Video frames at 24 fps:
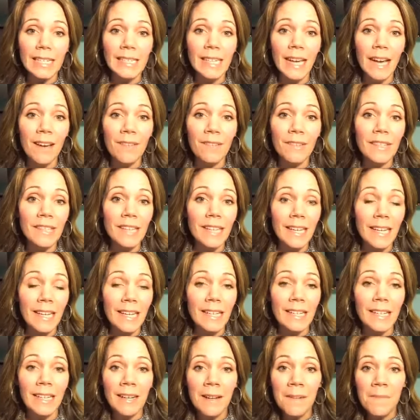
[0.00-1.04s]
have
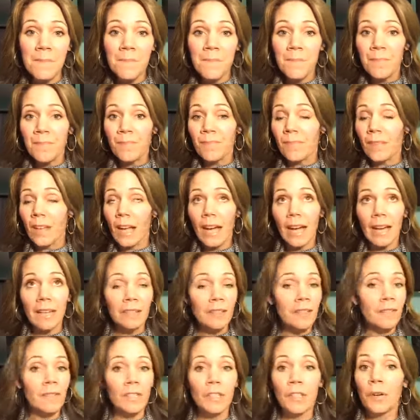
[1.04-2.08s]
seen, I don't
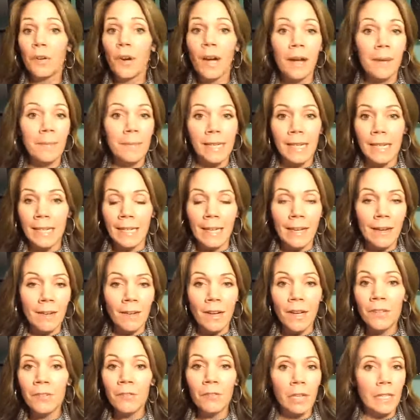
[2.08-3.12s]
even know how many now,
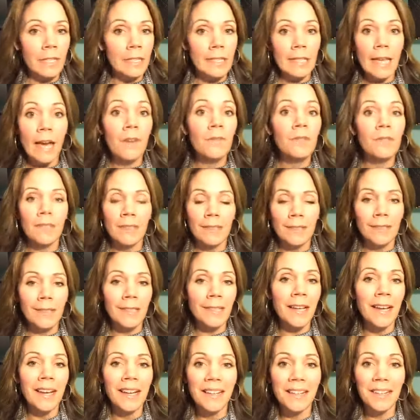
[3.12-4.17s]
hundreds, thousands
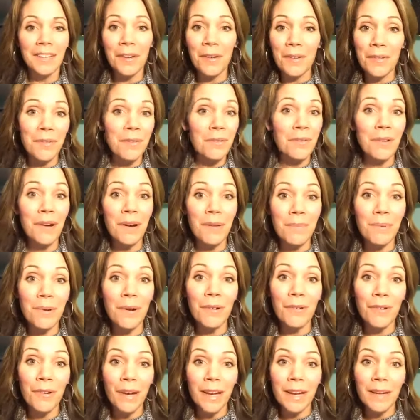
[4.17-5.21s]
go through our
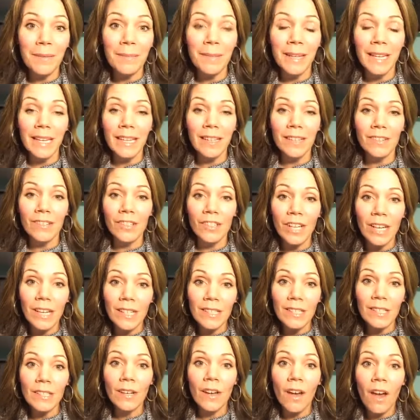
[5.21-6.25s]
program and
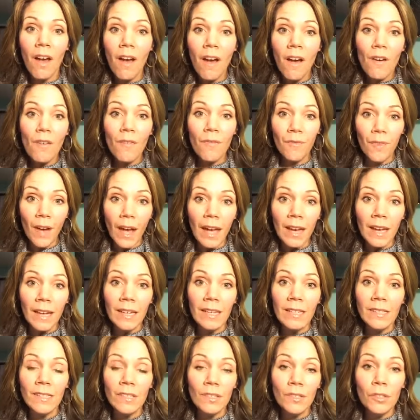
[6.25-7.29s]
just
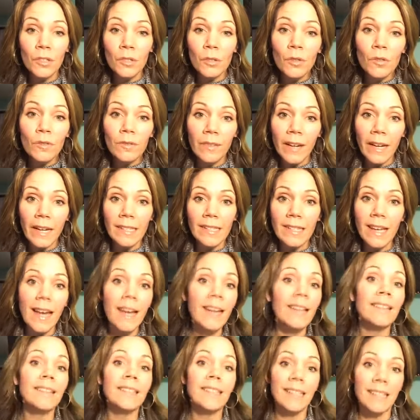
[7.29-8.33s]
find new
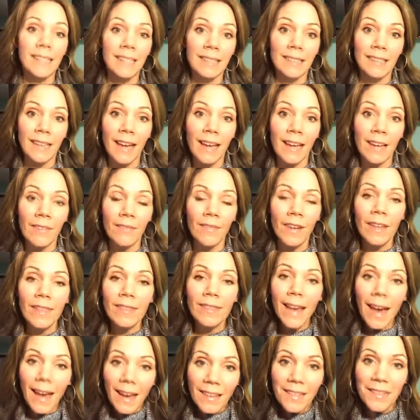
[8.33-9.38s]
vitality in life. And
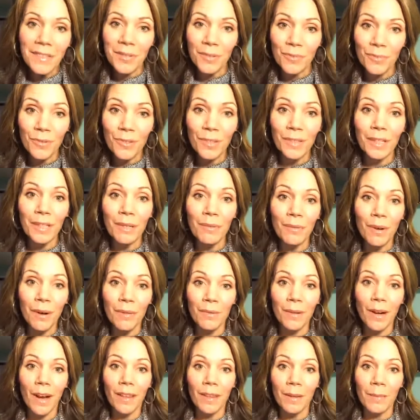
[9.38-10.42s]
that is really what
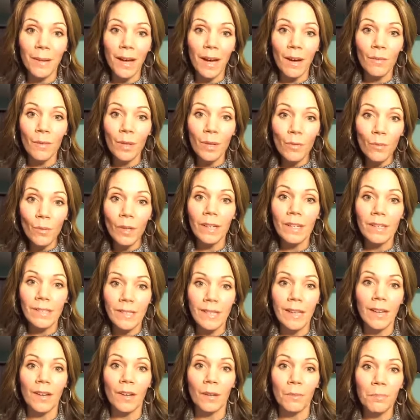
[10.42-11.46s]
we're all about. We want to
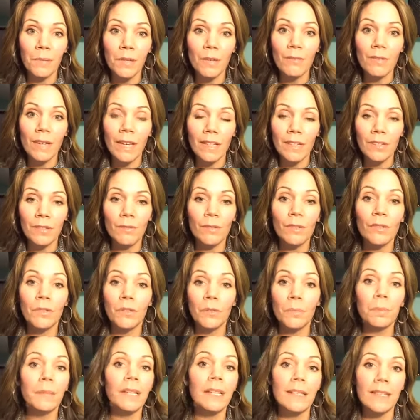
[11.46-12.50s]
help you get to a new
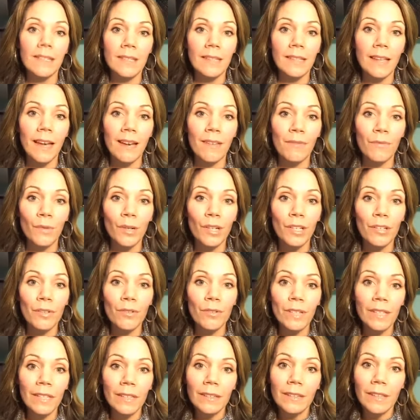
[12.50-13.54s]
place in life where you
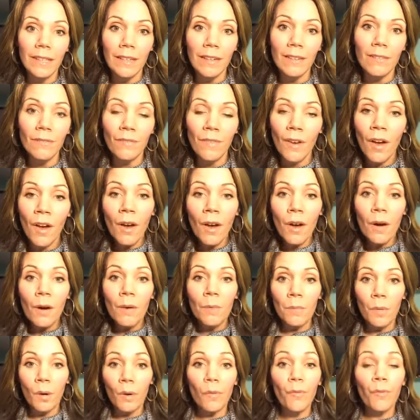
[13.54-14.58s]
can live
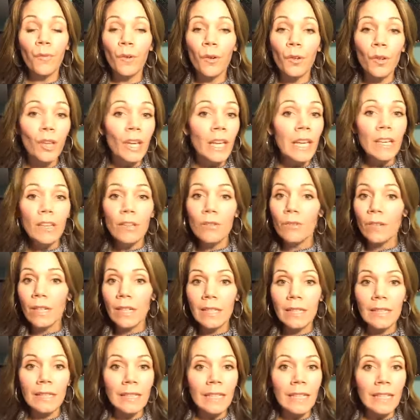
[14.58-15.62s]
more fully, you
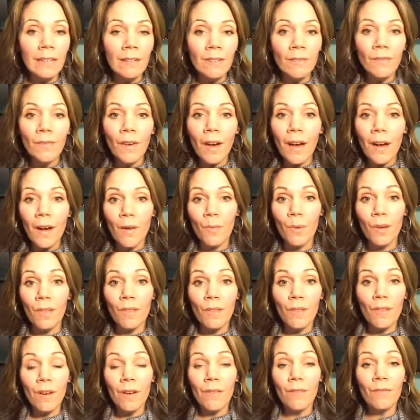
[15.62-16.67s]
can live with
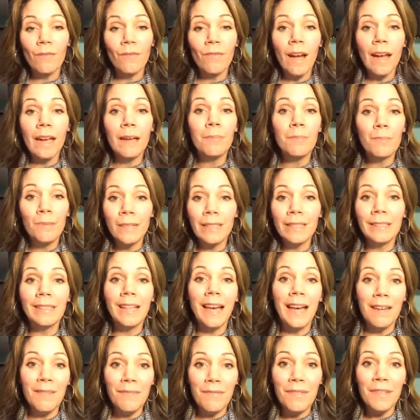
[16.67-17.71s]
a vibrant
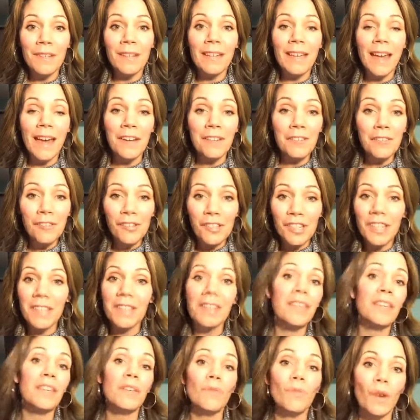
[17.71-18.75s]
life, the energy
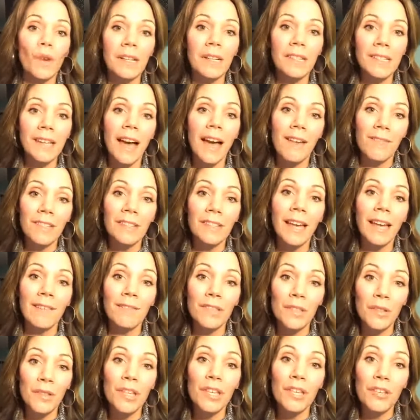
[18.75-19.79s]
that you want to have in life
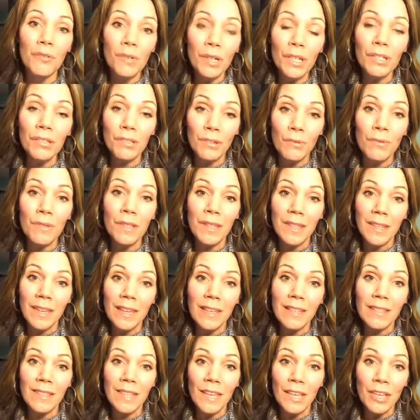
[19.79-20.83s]
so that you can do the
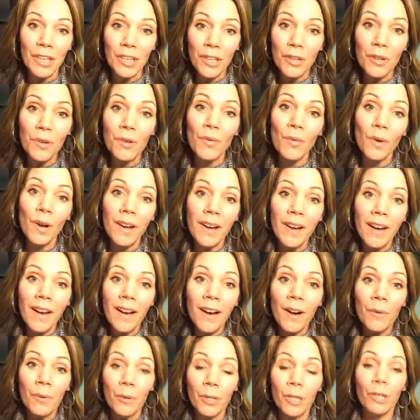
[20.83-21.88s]
things that you
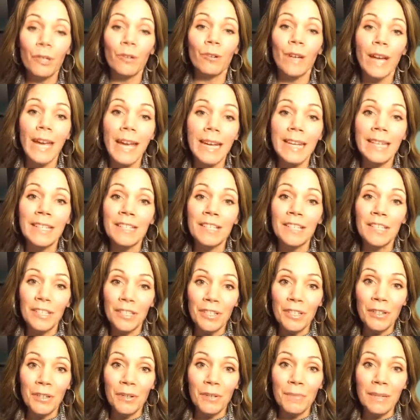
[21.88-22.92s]
were created to
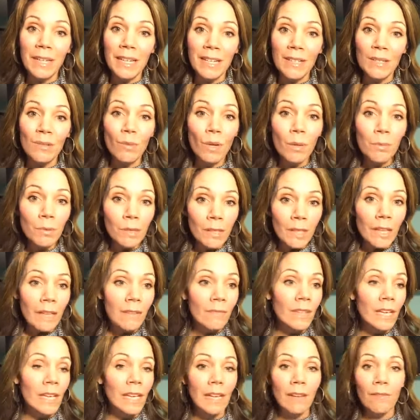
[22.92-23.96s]
do. Because we believe
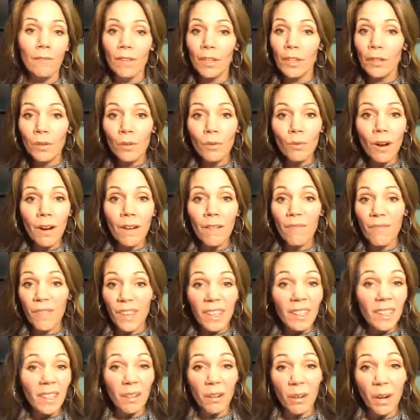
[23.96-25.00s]
that if you are
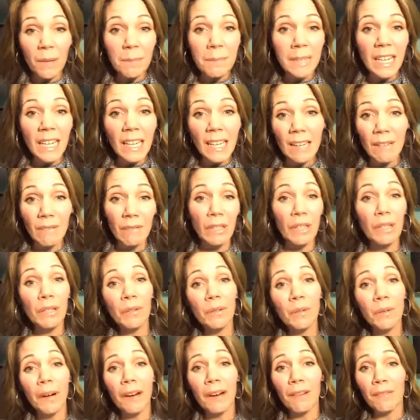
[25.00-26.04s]
feeling crummy, if
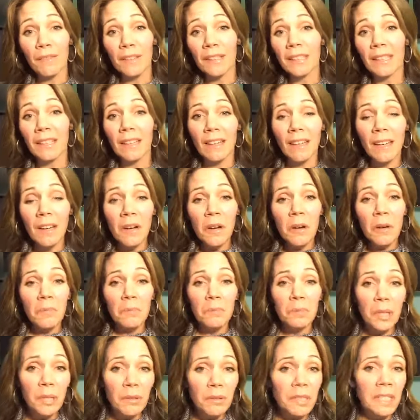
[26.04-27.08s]
you are feeling
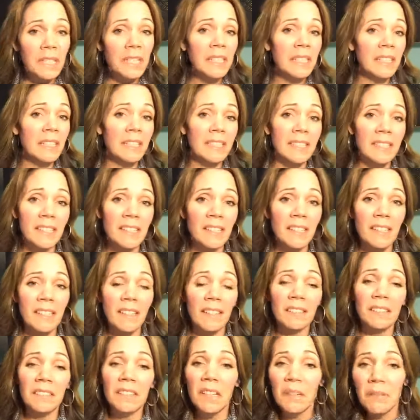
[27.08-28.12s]
bloated and
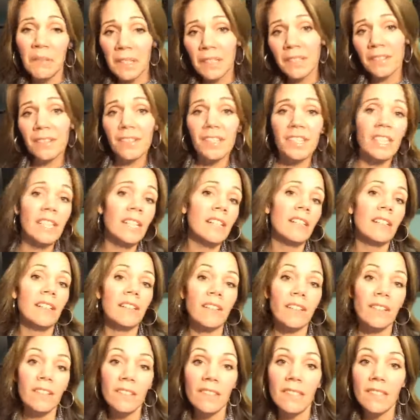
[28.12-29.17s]
low energy and
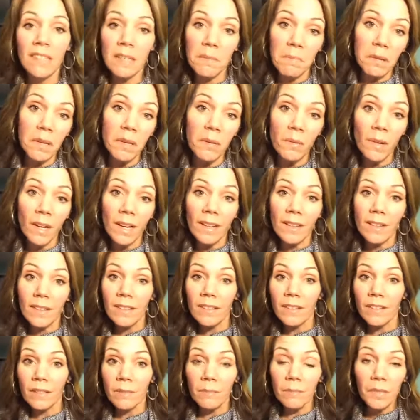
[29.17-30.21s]
aren't sleeping well
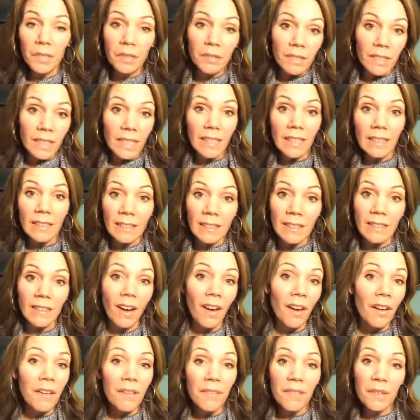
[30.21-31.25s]
and are moody and
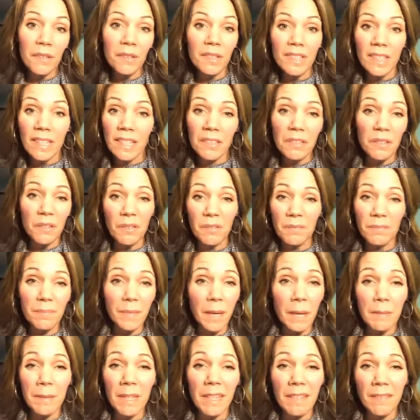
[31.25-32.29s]
all of those things, or
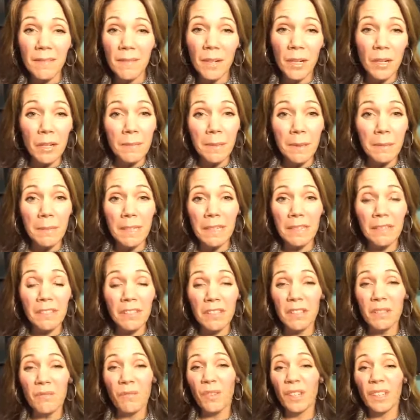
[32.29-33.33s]
maybe
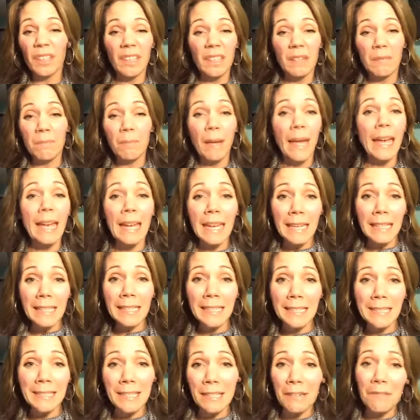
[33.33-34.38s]
just feeling pained
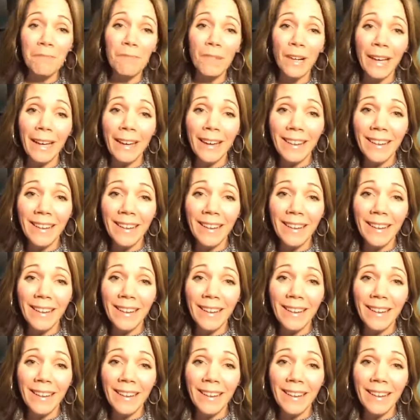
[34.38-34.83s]
in some way,